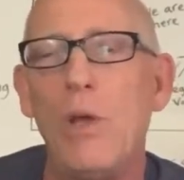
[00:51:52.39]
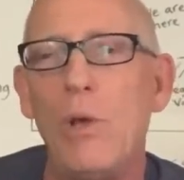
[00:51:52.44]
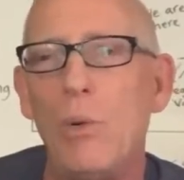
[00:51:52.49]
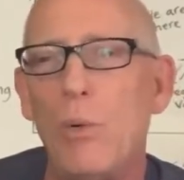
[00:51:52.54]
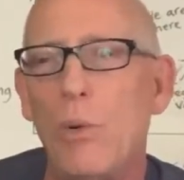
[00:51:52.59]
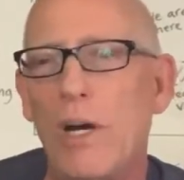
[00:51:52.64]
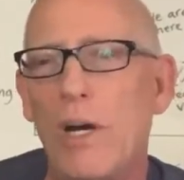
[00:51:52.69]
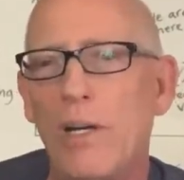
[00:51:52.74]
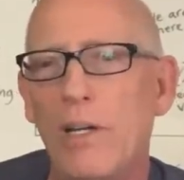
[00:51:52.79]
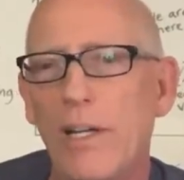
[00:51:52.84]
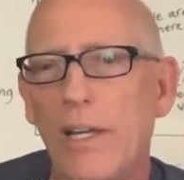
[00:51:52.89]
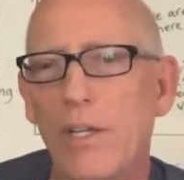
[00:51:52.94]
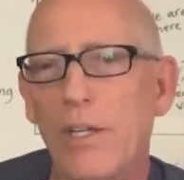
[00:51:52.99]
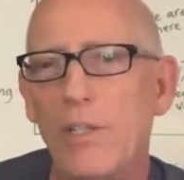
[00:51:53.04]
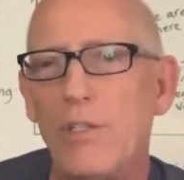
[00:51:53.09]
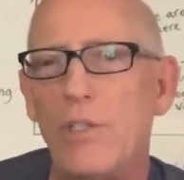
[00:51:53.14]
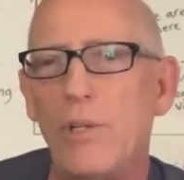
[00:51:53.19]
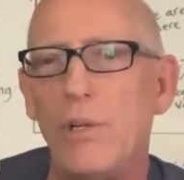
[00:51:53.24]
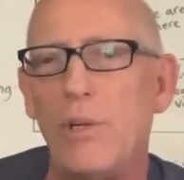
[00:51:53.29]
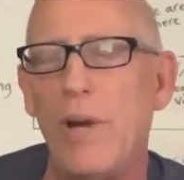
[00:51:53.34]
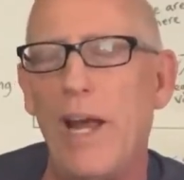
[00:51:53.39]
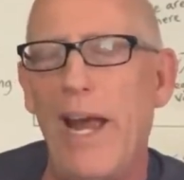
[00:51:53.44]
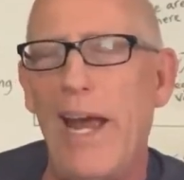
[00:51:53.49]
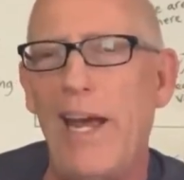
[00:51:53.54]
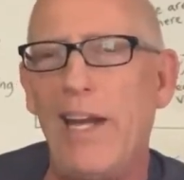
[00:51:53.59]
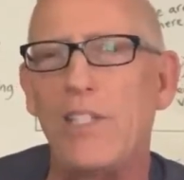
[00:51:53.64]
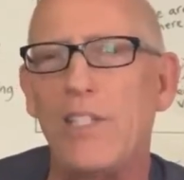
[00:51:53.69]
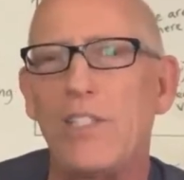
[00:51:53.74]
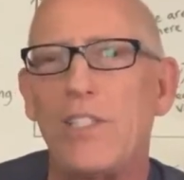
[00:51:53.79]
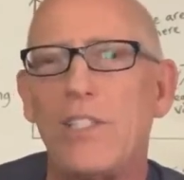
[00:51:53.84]
Well, is your
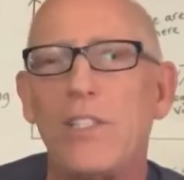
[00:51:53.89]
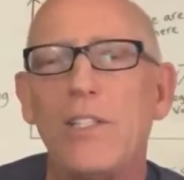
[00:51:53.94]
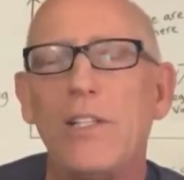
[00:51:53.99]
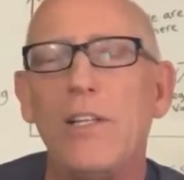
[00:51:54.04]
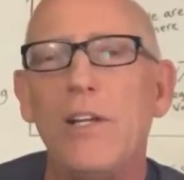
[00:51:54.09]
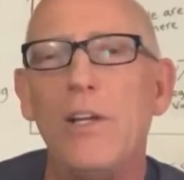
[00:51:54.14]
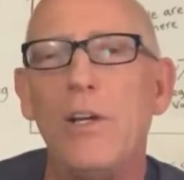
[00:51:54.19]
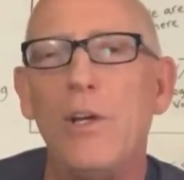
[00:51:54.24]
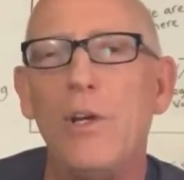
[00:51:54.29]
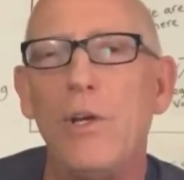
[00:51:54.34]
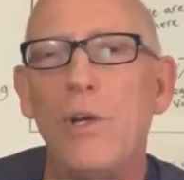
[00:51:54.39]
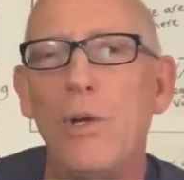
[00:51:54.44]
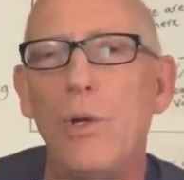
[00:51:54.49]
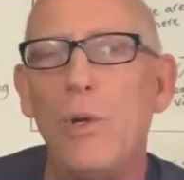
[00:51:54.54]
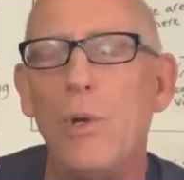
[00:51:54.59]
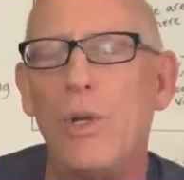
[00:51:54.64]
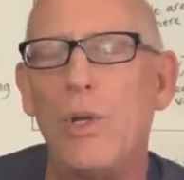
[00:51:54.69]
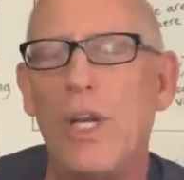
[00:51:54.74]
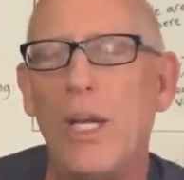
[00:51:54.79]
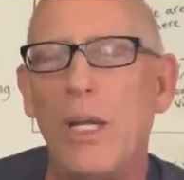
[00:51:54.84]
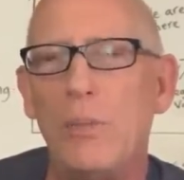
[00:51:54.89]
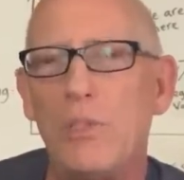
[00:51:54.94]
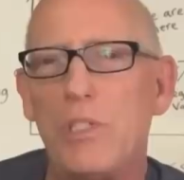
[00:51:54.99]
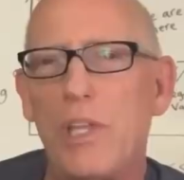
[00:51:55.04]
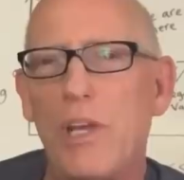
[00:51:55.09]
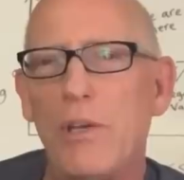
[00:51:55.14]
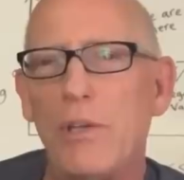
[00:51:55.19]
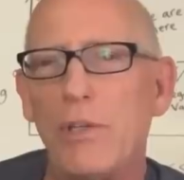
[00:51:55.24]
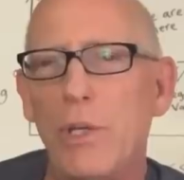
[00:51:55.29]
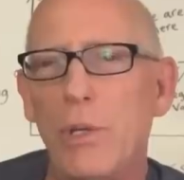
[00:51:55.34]
ex who keeps
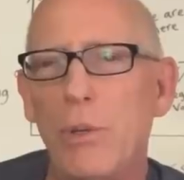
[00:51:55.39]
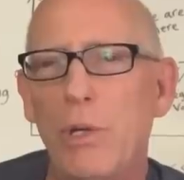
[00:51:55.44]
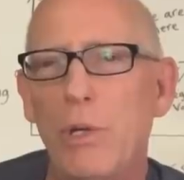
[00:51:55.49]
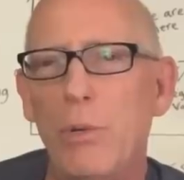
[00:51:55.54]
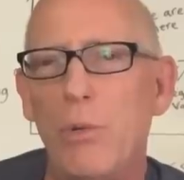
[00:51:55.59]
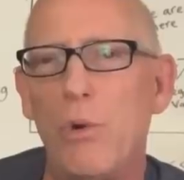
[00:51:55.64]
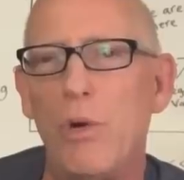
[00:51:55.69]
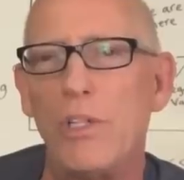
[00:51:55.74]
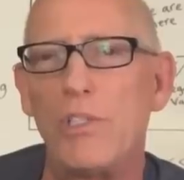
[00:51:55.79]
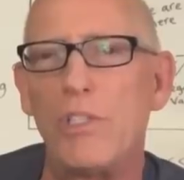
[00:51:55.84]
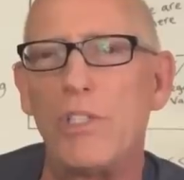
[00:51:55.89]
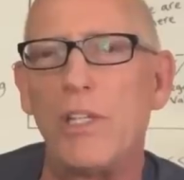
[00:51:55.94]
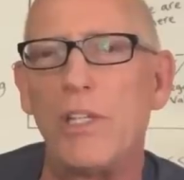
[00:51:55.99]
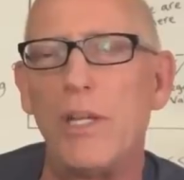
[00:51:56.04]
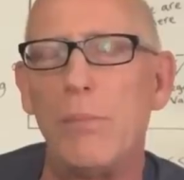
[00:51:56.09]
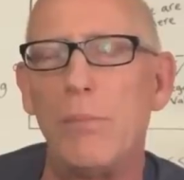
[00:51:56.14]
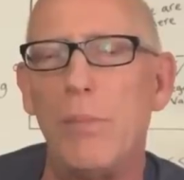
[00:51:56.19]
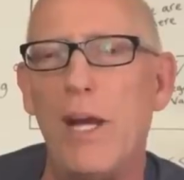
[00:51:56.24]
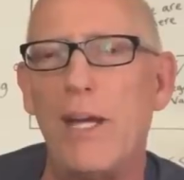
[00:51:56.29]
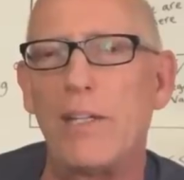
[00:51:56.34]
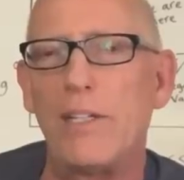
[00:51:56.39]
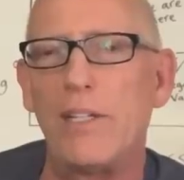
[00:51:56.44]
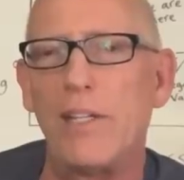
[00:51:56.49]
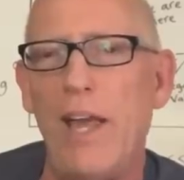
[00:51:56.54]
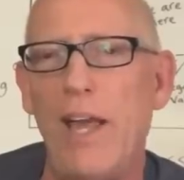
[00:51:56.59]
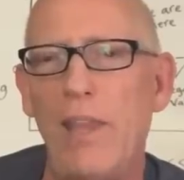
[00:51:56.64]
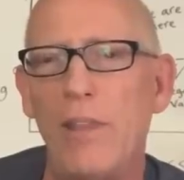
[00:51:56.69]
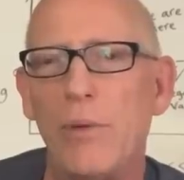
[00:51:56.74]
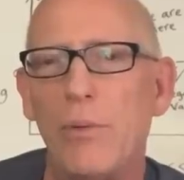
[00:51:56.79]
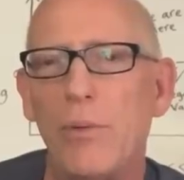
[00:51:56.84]
telling you he wants to get back
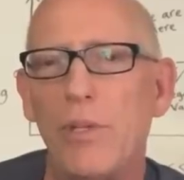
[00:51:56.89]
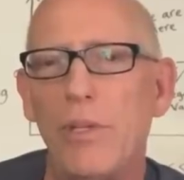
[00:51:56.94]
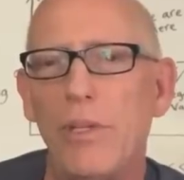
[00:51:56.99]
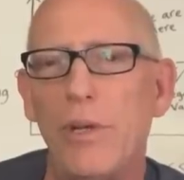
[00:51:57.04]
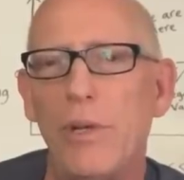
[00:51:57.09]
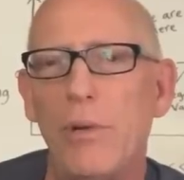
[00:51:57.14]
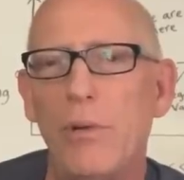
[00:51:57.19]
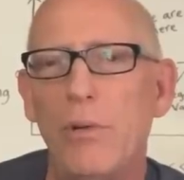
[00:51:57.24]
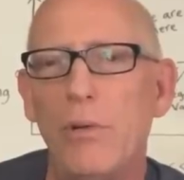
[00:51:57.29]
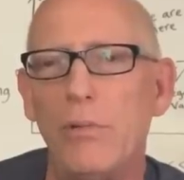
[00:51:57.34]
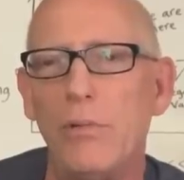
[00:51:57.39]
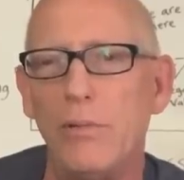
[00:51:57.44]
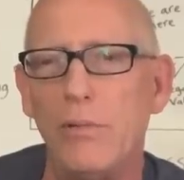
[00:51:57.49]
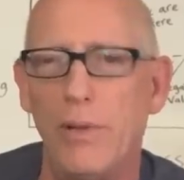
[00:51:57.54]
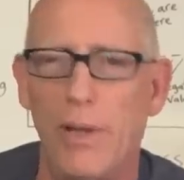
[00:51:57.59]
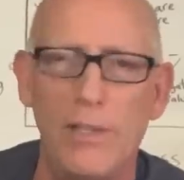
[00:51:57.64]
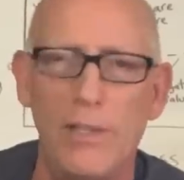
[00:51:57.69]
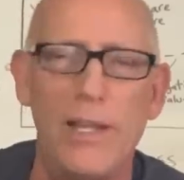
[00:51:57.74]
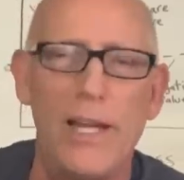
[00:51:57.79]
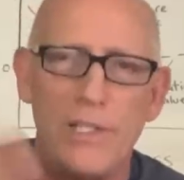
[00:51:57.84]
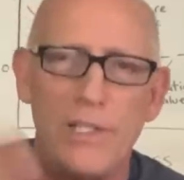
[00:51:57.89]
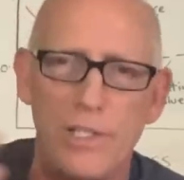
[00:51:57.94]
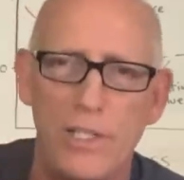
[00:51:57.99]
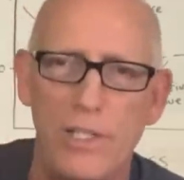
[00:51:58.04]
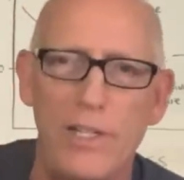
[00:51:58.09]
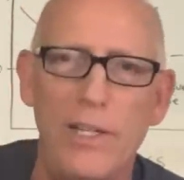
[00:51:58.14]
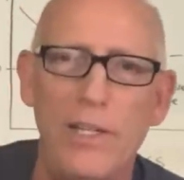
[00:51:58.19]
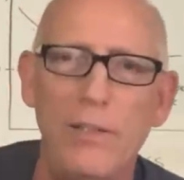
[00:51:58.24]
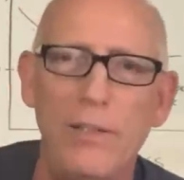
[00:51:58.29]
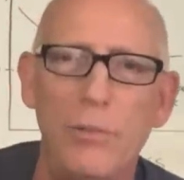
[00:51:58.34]
together with you
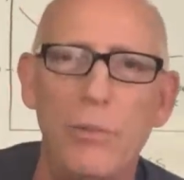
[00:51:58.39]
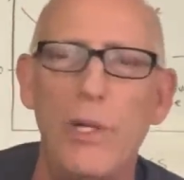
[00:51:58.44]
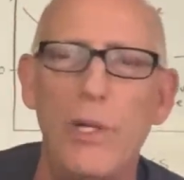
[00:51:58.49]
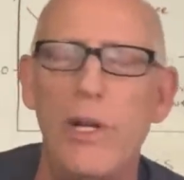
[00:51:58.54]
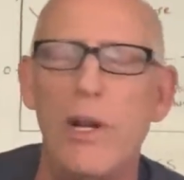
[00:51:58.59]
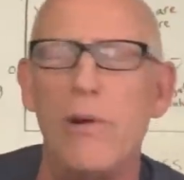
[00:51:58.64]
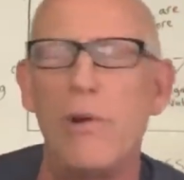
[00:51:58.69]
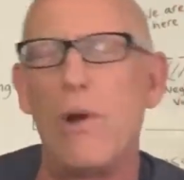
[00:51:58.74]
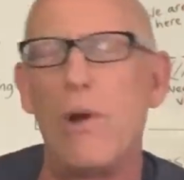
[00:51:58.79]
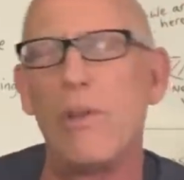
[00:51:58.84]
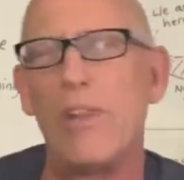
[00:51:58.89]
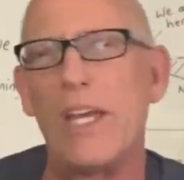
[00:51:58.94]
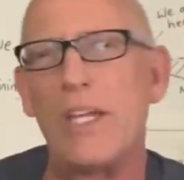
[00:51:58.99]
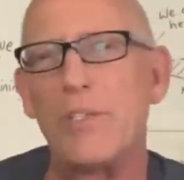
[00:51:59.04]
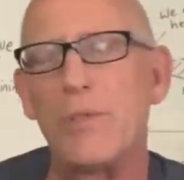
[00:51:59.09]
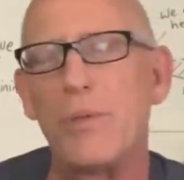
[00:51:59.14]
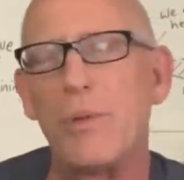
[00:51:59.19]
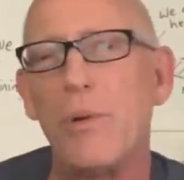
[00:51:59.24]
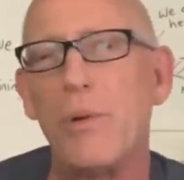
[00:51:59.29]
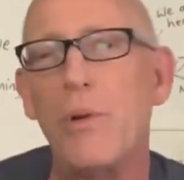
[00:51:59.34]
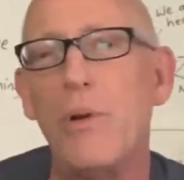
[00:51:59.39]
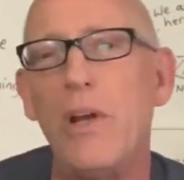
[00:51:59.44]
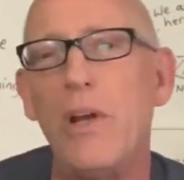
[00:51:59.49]
allegedly. We don't know if that's true.